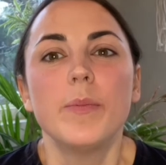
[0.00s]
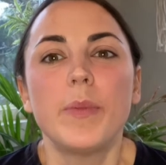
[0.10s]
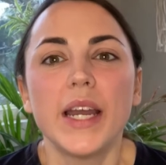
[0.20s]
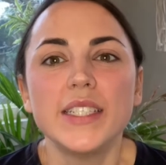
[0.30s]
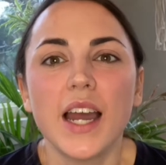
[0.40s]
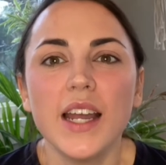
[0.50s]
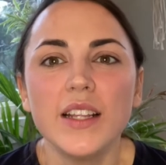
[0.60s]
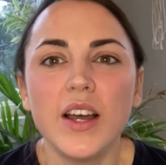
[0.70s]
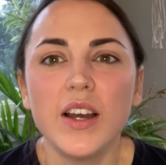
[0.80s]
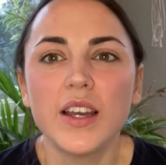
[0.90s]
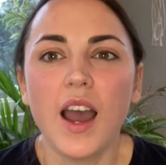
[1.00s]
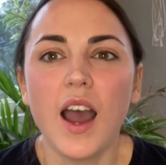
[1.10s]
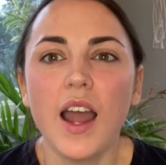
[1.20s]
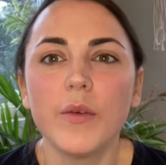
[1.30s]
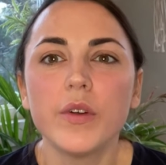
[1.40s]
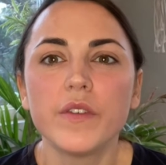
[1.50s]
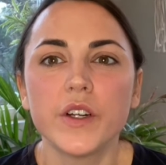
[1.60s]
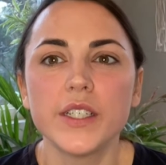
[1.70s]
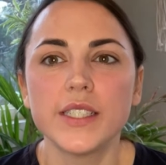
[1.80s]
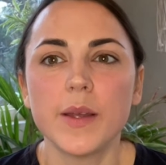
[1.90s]
By dialogue, I
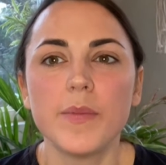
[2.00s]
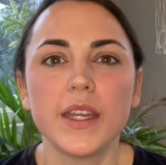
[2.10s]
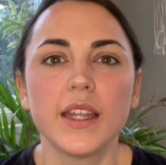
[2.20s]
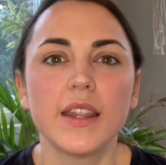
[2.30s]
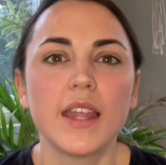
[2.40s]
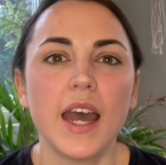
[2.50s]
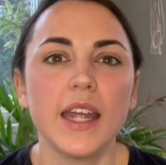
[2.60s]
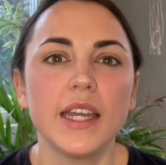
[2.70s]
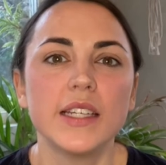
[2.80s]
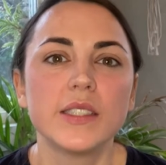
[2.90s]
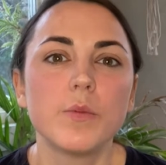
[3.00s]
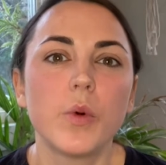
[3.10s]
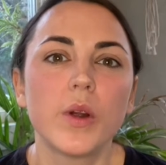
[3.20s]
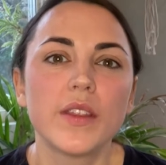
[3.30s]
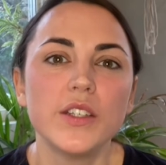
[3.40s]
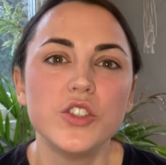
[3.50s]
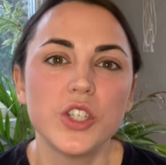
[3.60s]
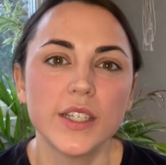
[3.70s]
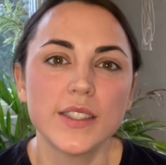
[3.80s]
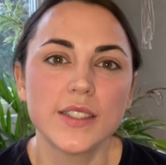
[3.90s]
refer to something that is more than
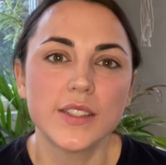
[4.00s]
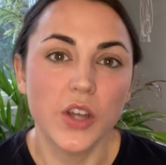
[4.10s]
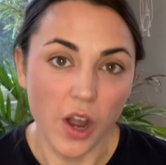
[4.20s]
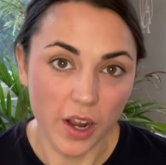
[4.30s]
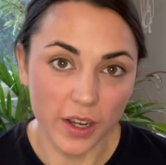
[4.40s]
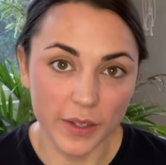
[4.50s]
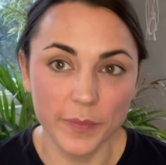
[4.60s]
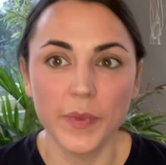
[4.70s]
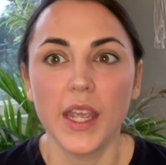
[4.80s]
just talk.